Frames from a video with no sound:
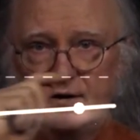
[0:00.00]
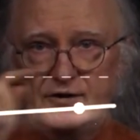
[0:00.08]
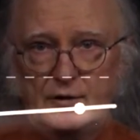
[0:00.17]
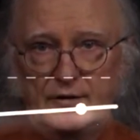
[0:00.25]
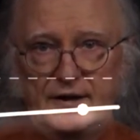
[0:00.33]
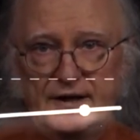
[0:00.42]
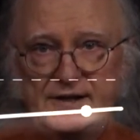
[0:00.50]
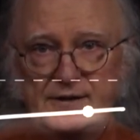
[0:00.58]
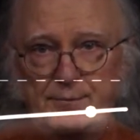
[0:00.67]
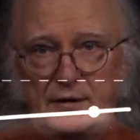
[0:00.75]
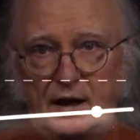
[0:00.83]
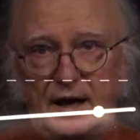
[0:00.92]
So this
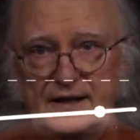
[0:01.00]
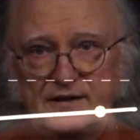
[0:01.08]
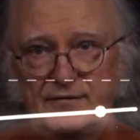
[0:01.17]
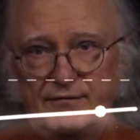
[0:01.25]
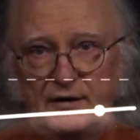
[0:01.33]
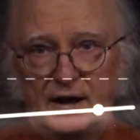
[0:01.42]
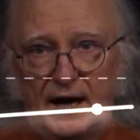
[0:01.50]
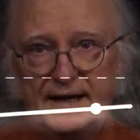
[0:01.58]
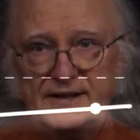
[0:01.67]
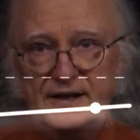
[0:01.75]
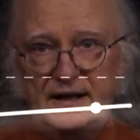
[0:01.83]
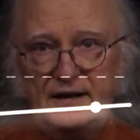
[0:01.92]
plots
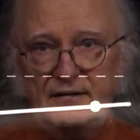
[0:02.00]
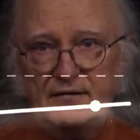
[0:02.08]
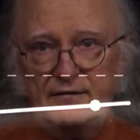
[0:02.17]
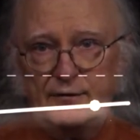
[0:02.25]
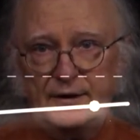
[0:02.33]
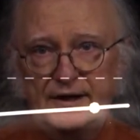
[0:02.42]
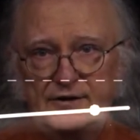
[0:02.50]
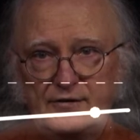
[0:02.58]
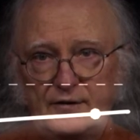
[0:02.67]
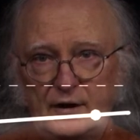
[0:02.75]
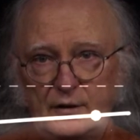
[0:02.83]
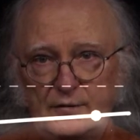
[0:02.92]
velocity for each
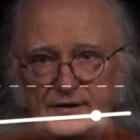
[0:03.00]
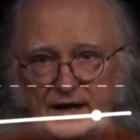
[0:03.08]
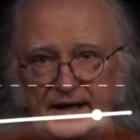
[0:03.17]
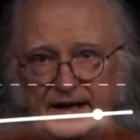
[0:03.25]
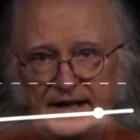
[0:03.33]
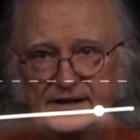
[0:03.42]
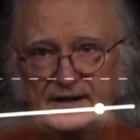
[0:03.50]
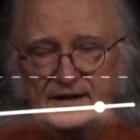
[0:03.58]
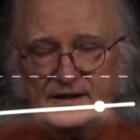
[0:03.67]
of those against the